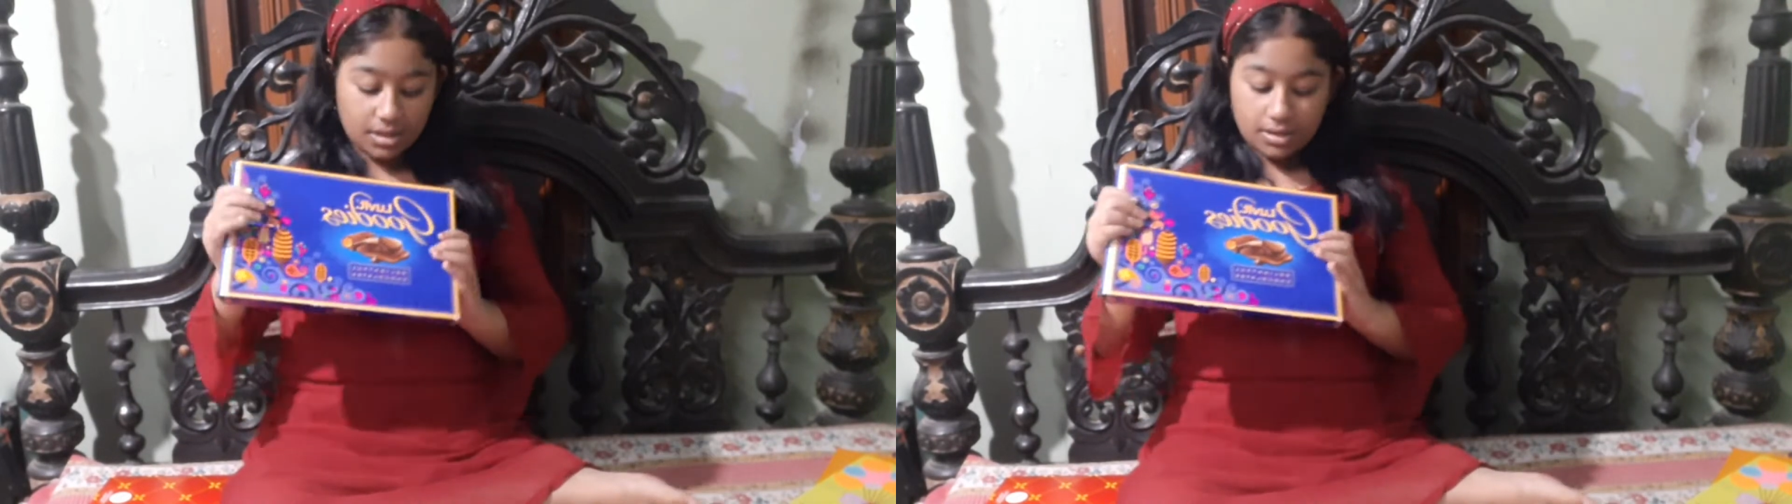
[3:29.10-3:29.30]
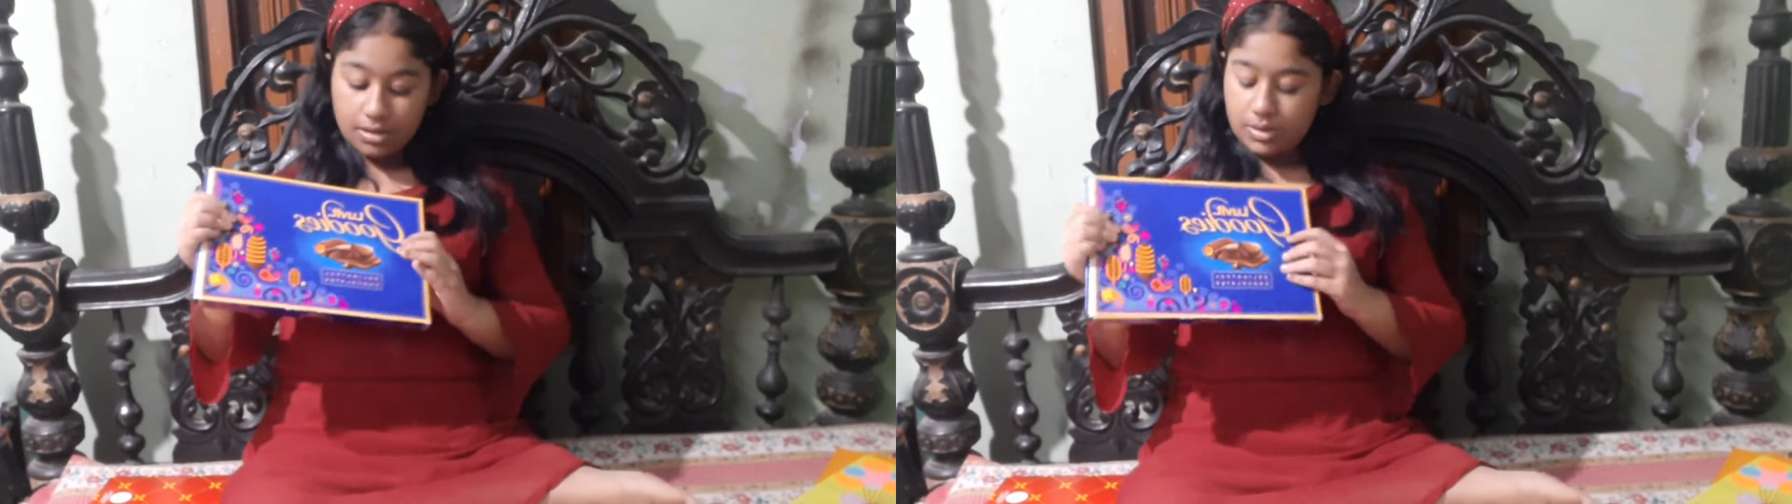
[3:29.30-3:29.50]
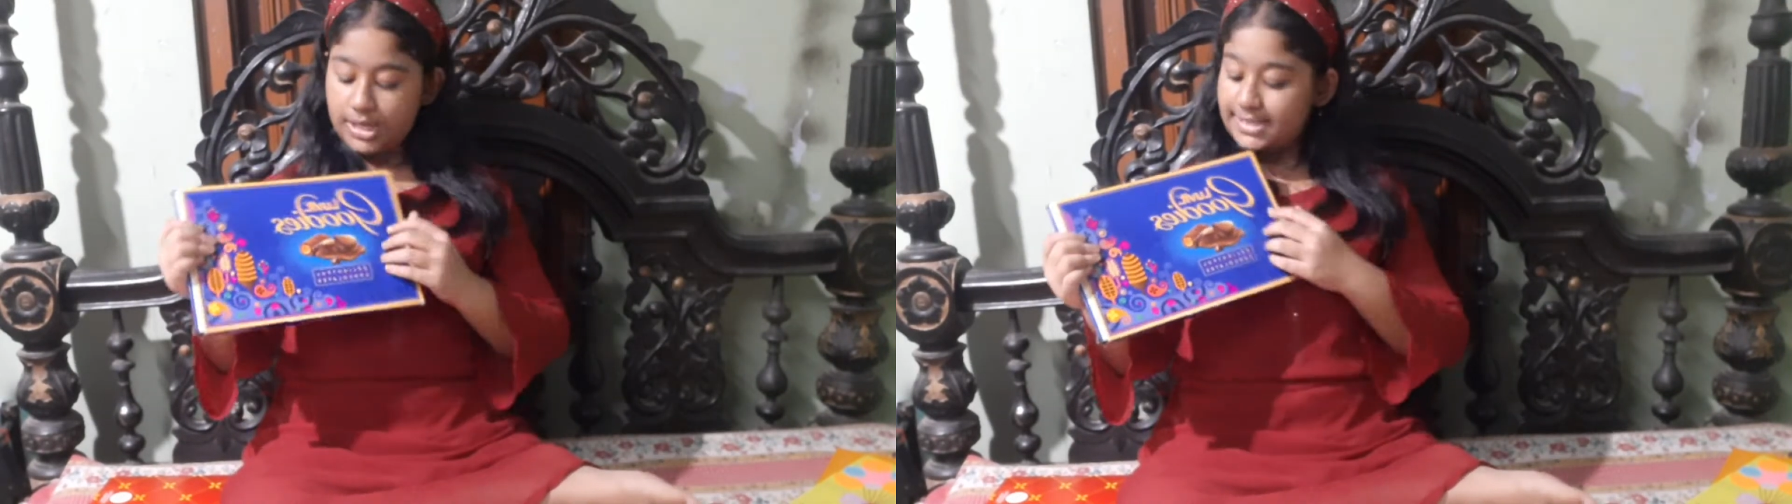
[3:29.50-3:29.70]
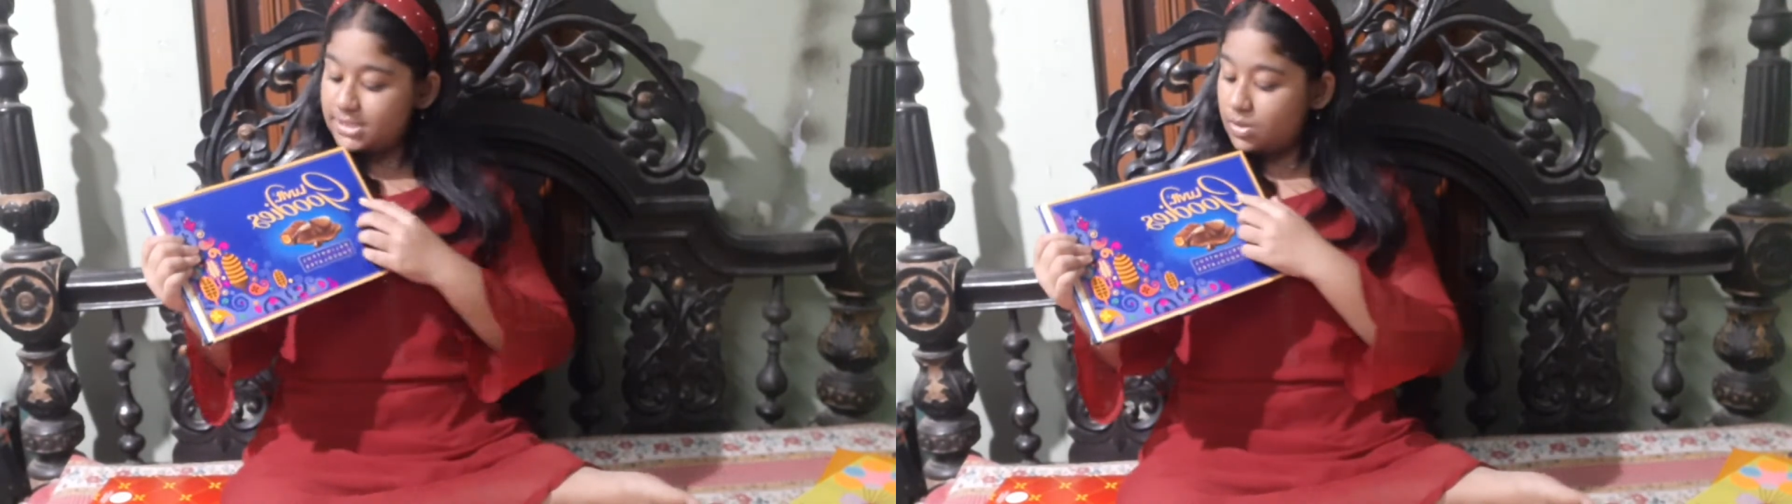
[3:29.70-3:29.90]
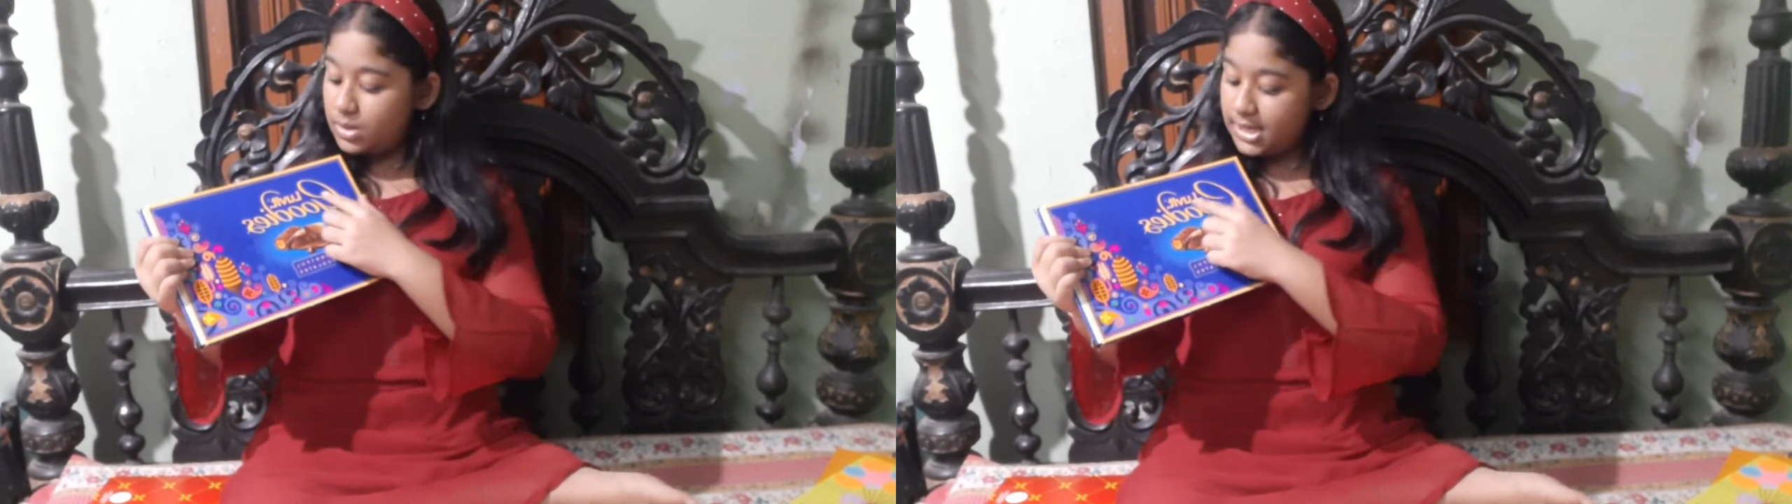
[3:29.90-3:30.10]
Okay,
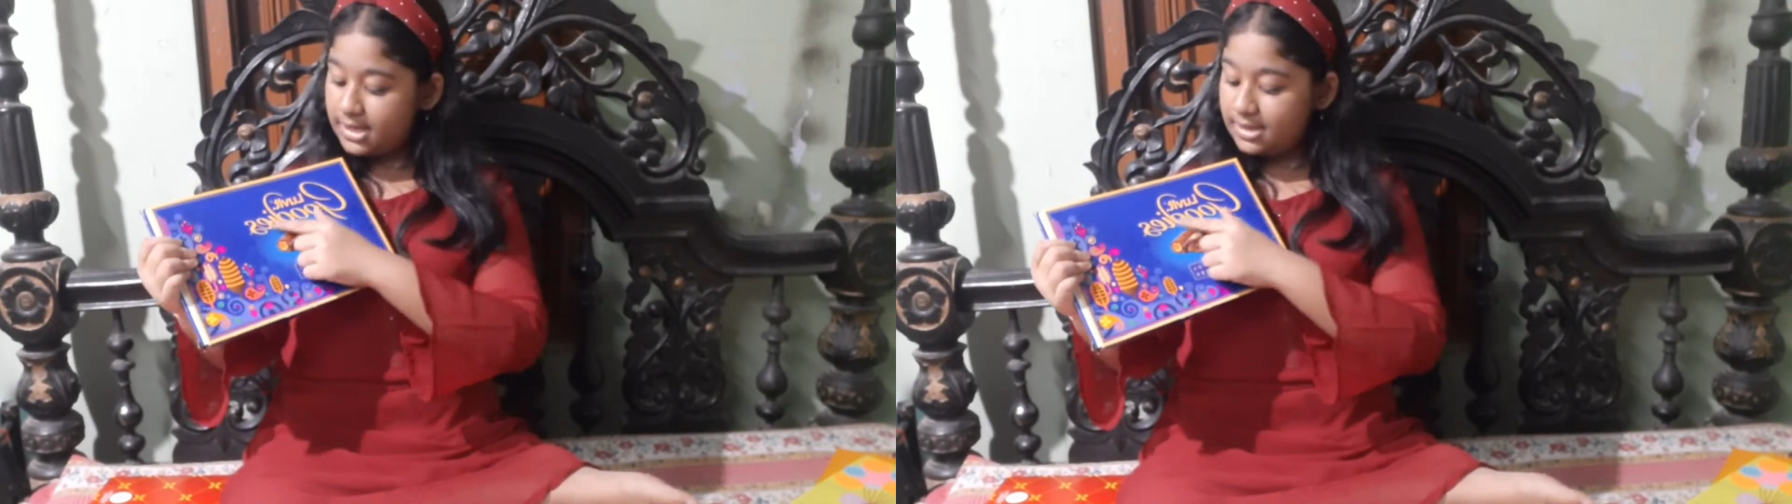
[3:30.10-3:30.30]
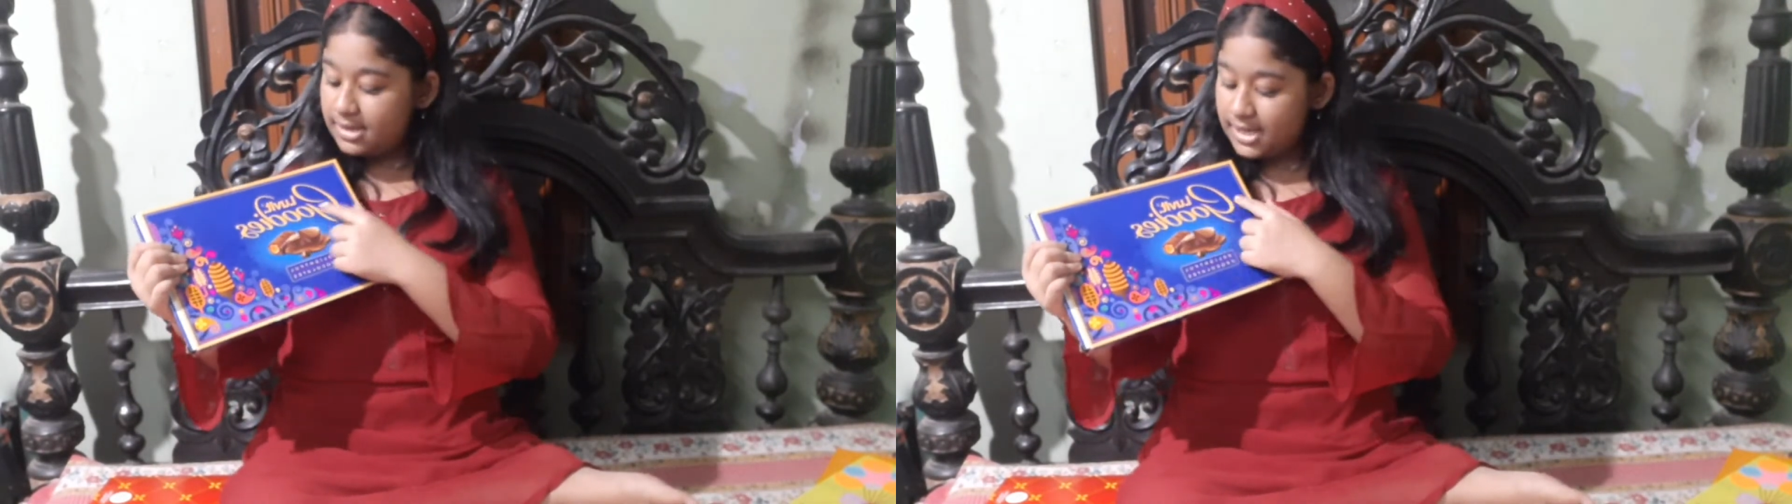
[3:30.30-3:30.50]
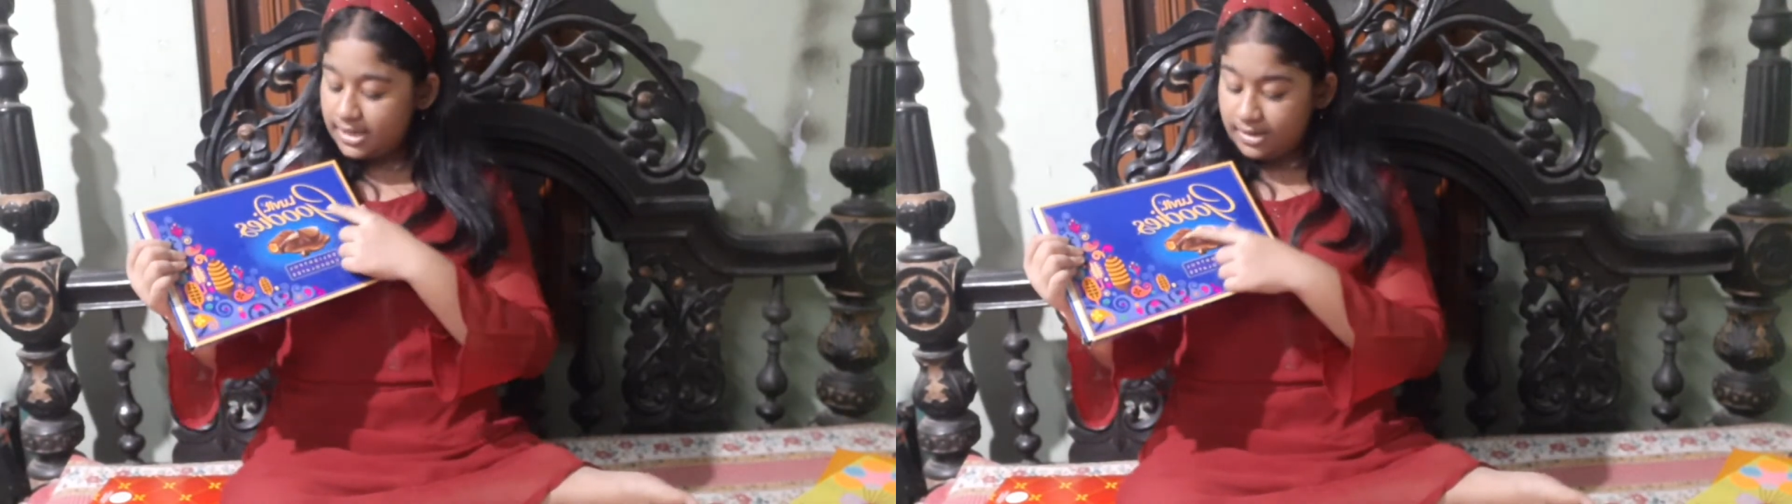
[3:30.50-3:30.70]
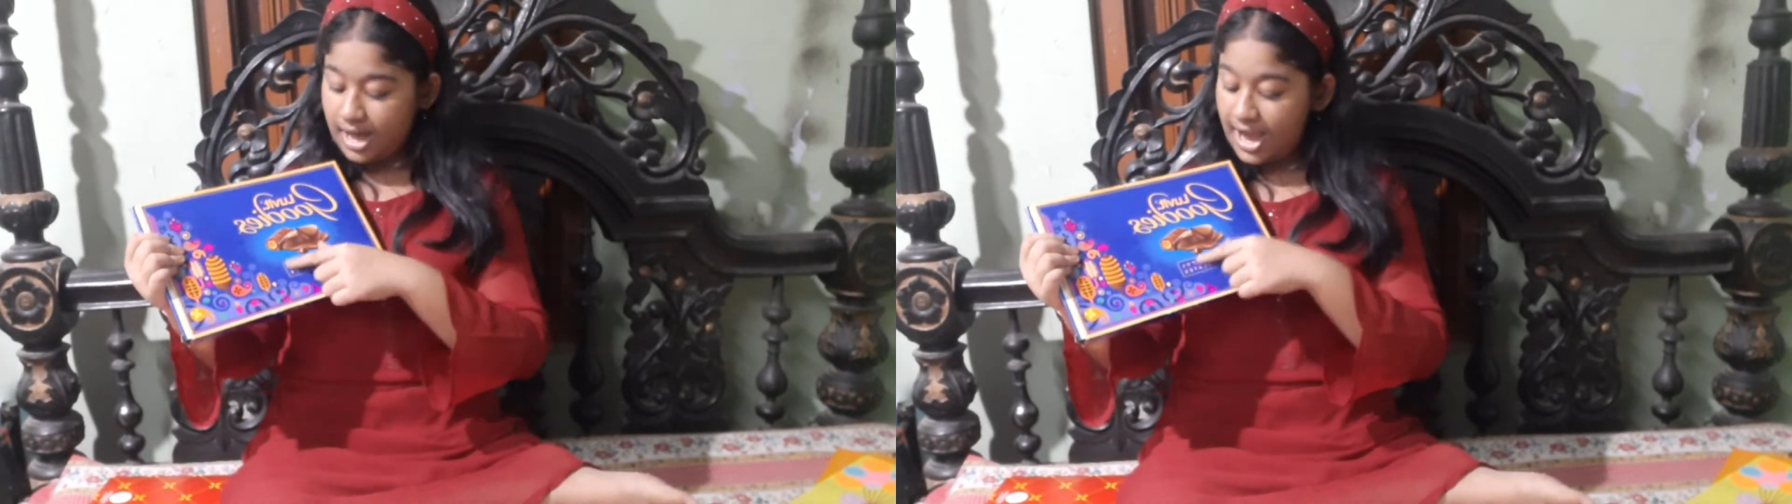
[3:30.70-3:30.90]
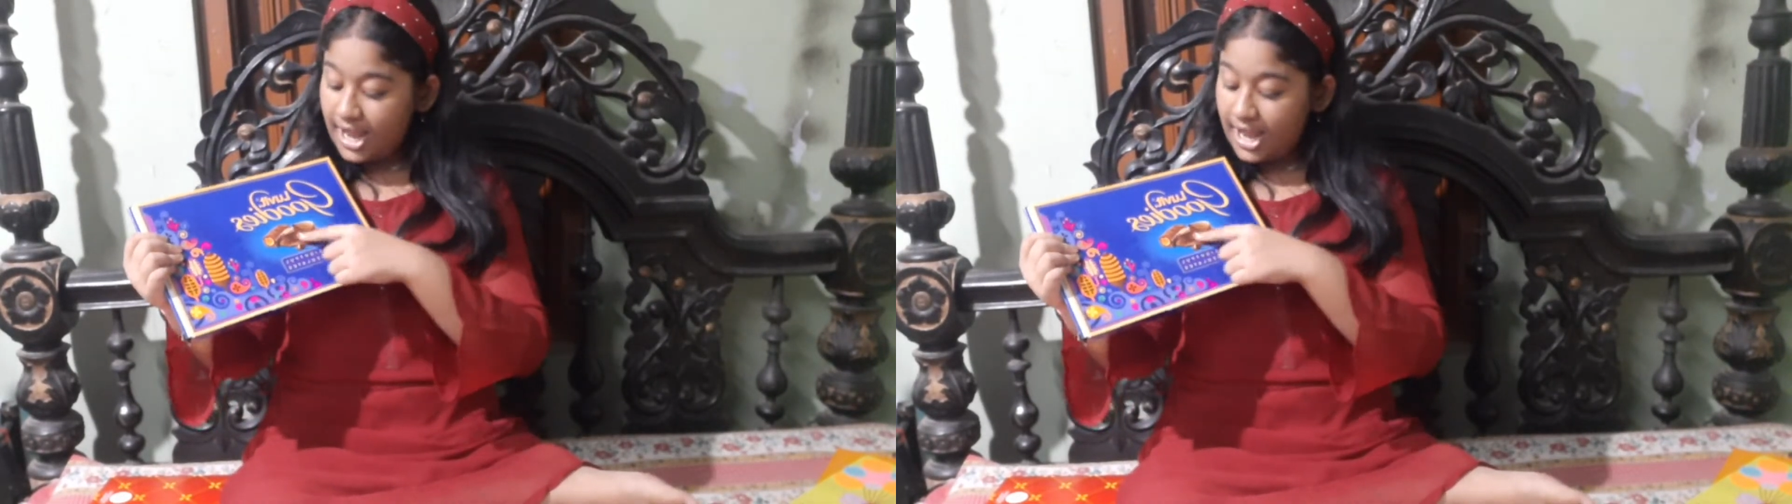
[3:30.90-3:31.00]
so I